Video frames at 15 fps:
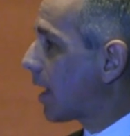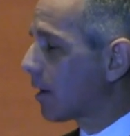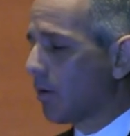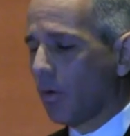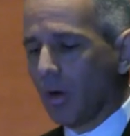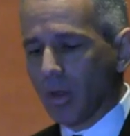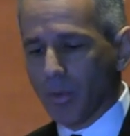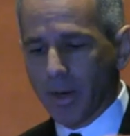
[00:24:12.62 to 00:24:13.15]
got to
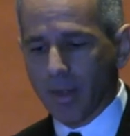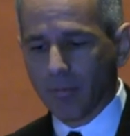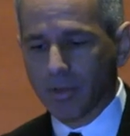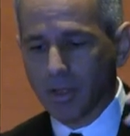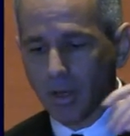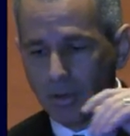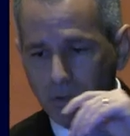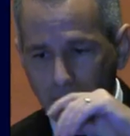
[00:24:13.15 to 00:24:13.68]
go all the way to the
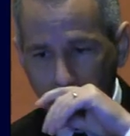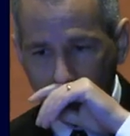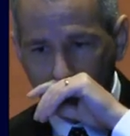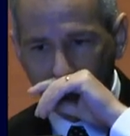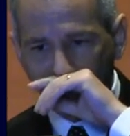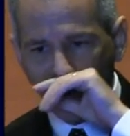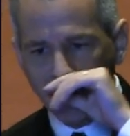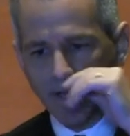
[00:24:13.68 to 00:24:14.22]
results
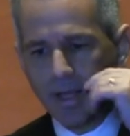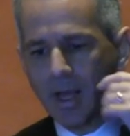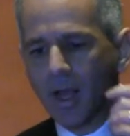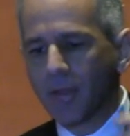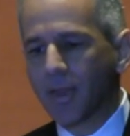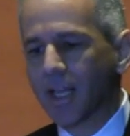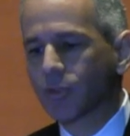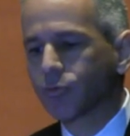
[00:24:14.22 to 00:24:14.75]
section to find it.
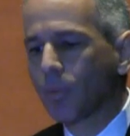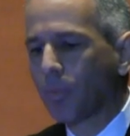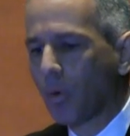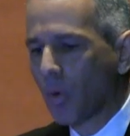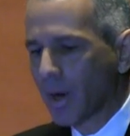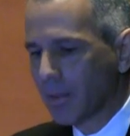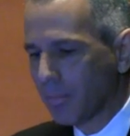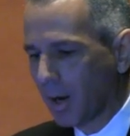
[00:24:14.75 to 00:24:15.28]
That's
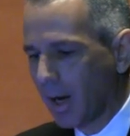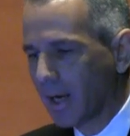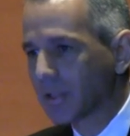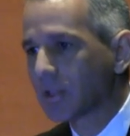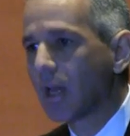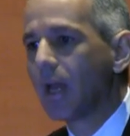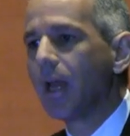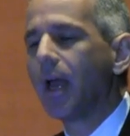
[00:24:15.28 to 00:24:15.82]
reporting bias.